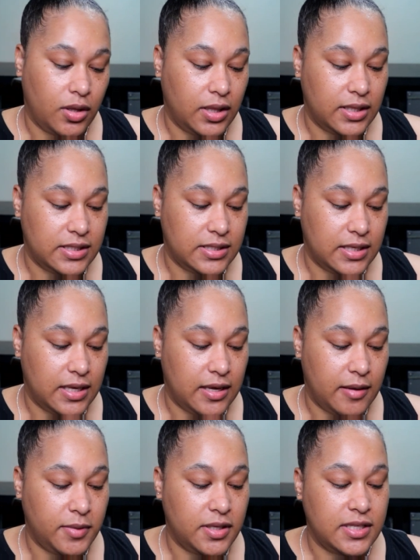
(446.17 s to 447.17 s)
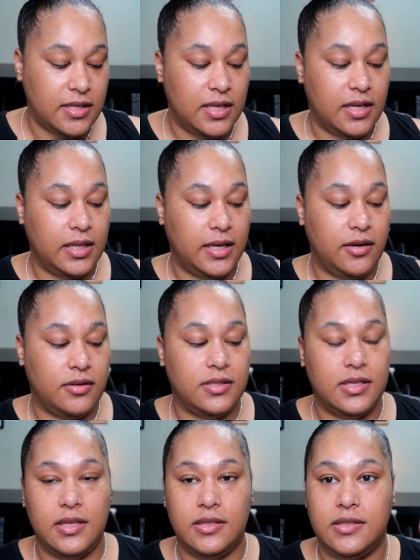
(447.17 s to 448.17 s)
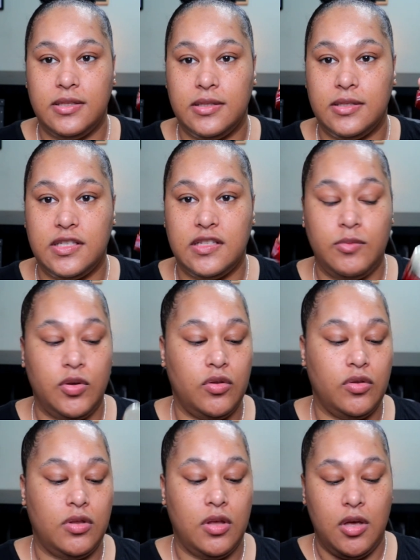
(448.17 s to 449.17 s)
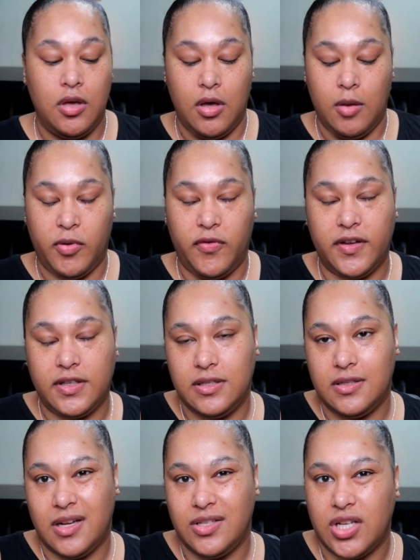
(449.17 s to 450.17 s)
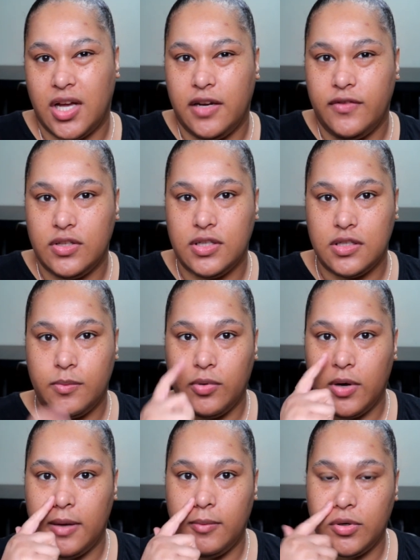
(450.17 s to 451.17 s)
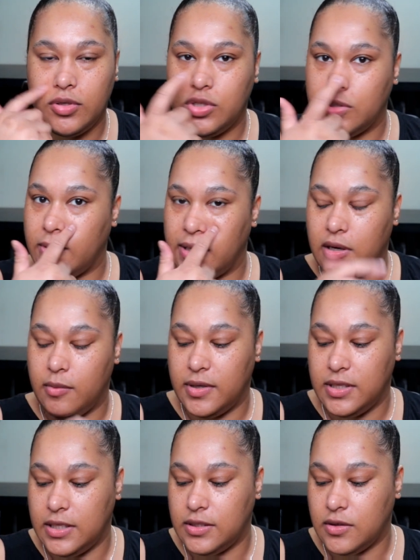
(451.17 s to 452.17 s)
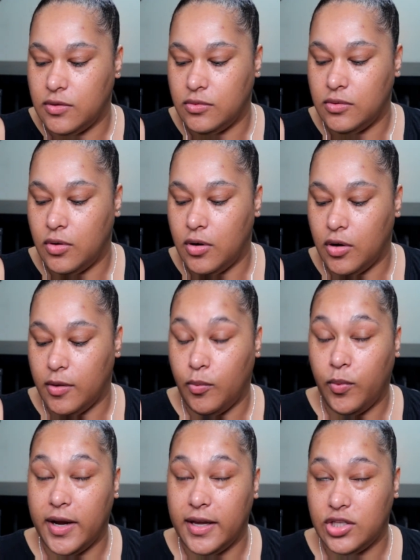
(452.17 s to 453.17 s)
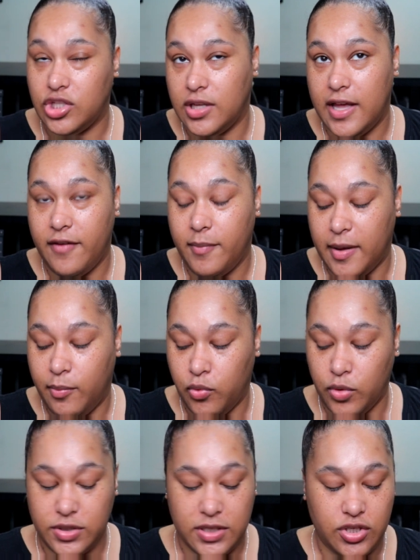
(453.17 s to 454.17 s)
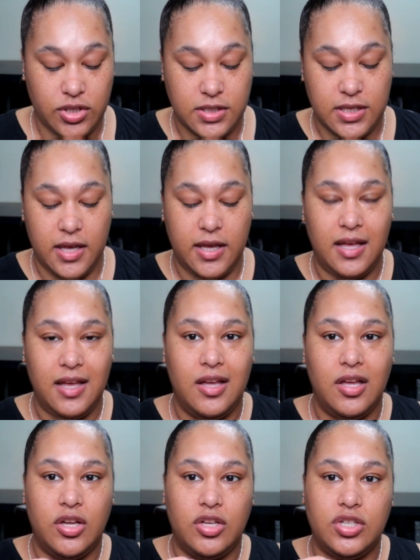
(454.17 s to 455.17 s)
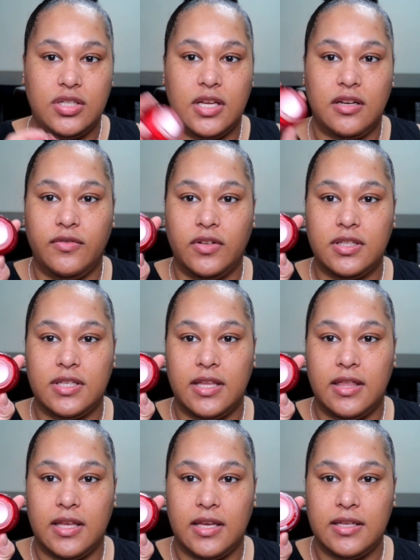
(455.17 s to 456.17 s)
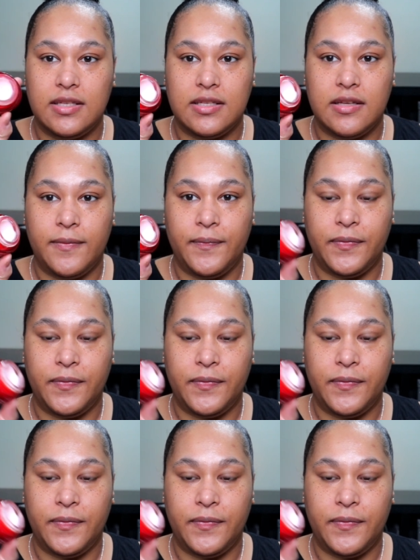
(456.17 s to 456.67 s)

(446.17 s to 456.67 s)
going to take the Clarins Instant Smooth Perfecting Touch. I kind of use it as a primer just right here in my T-zone, or where I should have my pores, I should say. Just kind of looks like this.